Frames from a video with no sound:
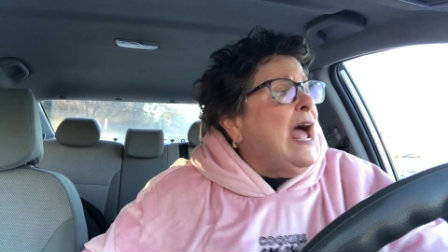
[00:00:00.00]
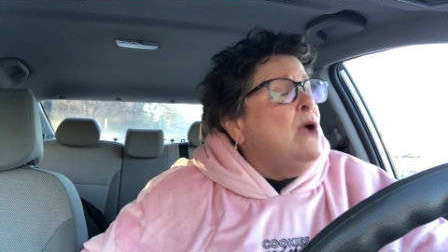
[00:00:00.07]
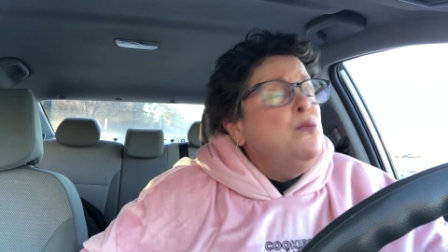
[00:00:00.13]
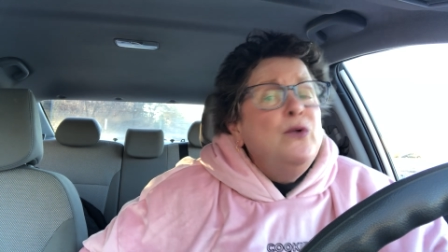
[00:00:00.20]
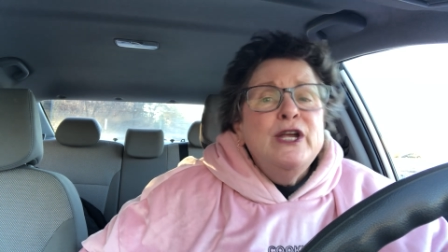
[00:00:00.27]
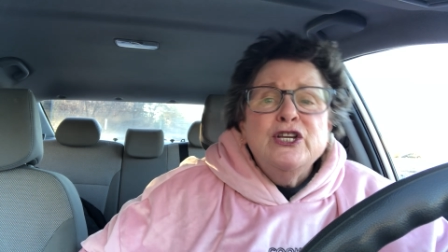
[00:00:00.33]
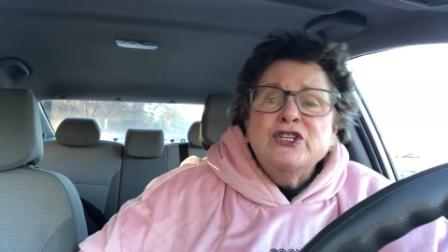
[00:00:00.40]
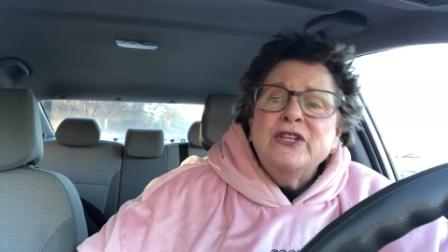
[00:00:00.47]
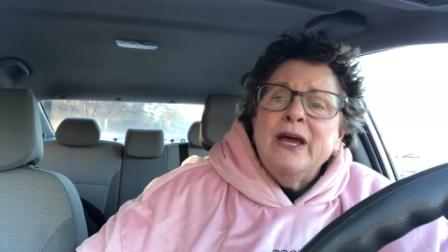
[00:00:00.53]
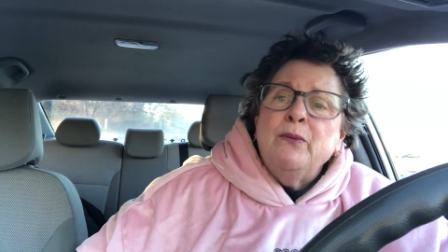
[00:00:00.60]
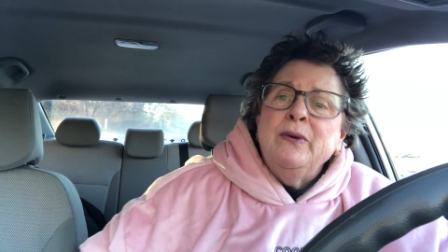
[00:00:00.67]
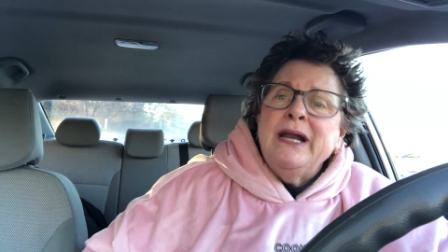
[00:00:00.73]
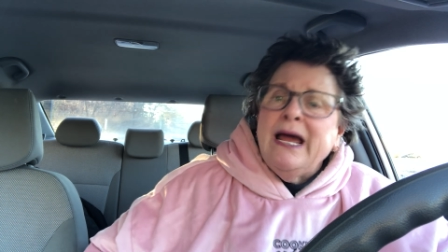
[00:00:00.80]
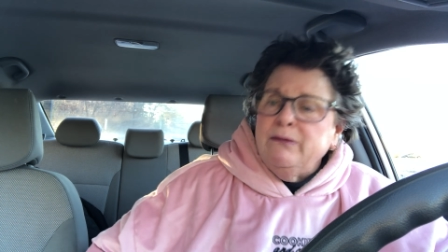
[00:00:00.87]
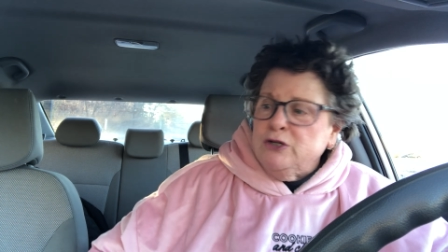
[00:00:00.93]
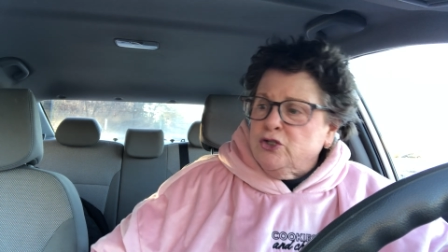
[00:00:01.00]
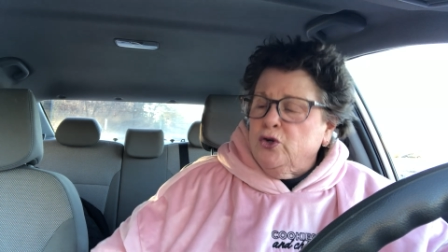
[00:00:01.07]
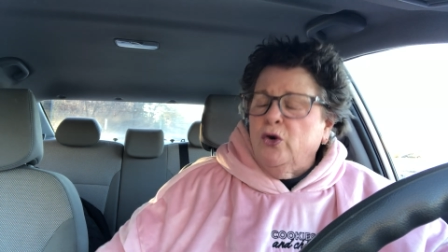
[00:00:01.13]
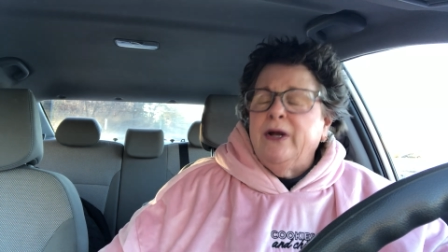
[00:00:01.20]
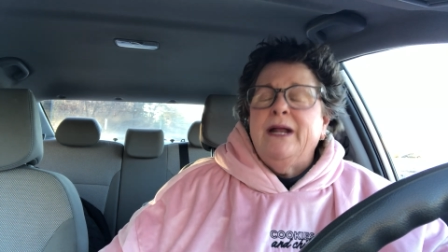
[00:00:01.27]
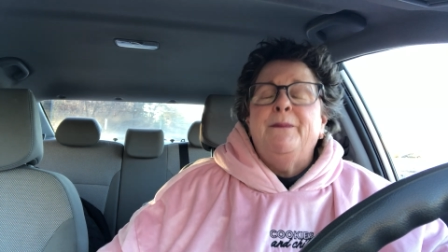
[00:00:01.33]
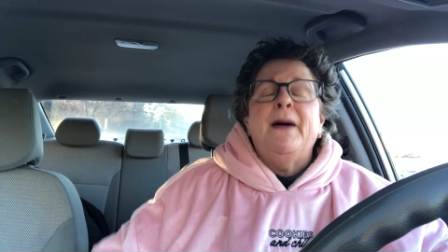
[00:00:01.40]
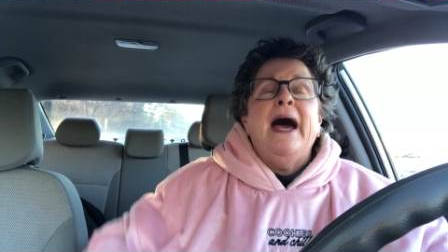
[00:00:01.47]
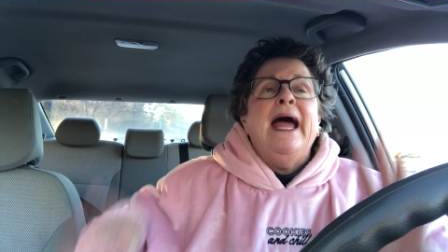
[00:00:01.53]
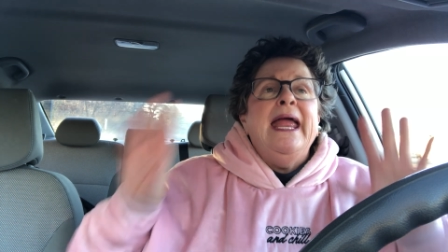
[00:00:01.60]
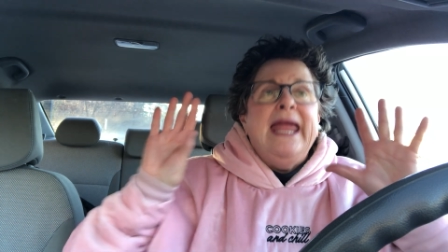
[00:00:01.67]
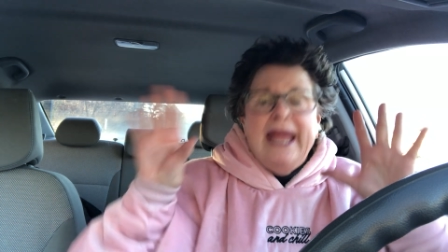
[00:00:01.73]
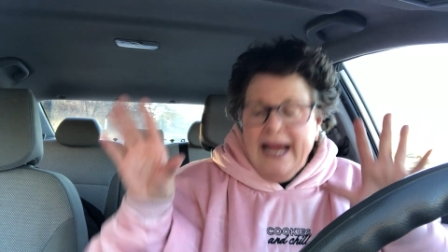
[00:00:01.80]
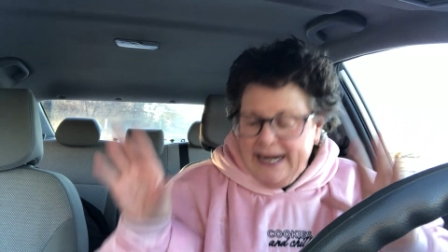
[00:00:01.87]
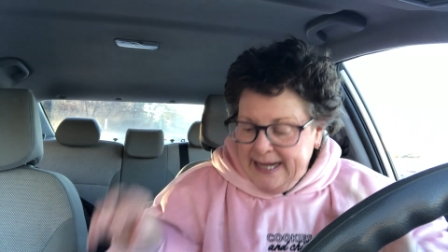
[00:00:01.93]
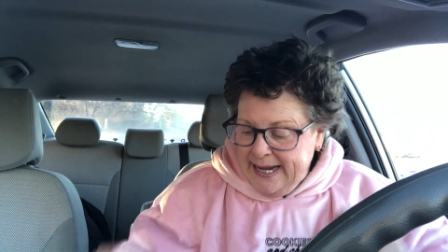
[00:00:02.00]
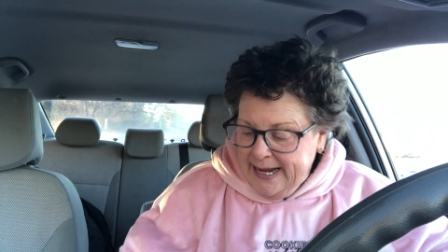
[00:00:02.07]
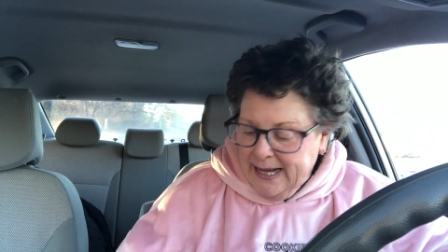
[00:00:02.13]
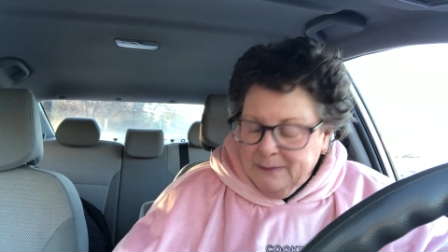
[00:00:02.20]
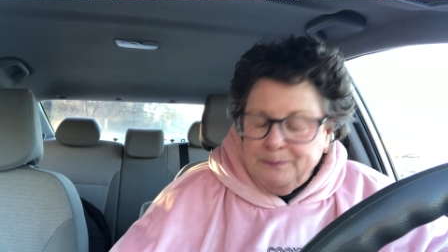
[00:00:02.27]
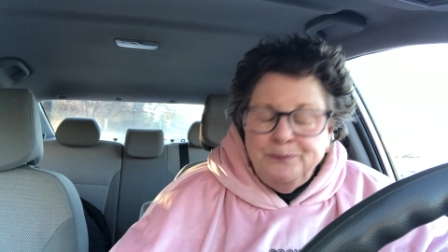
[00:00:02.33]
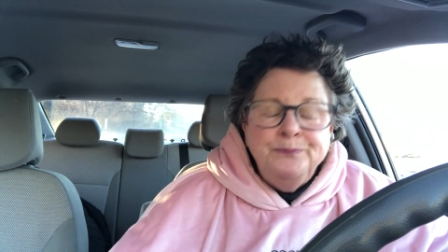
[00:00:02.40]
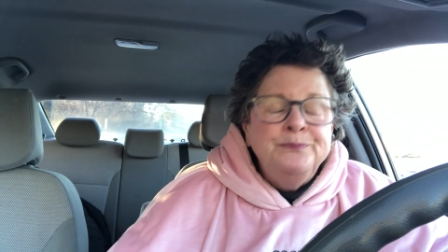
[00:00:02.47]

I wish that when I was growing up, I had a